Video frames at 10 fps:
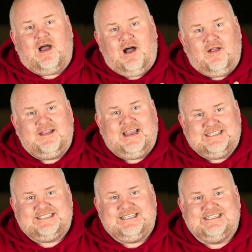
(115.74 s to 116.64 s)
the holiday
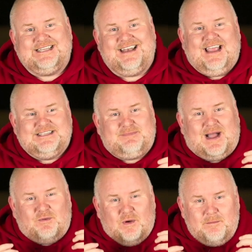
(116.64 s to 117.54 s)
season is
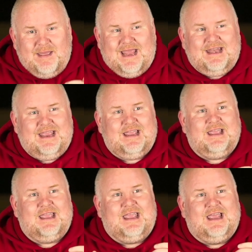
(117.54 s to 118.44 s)
by remaining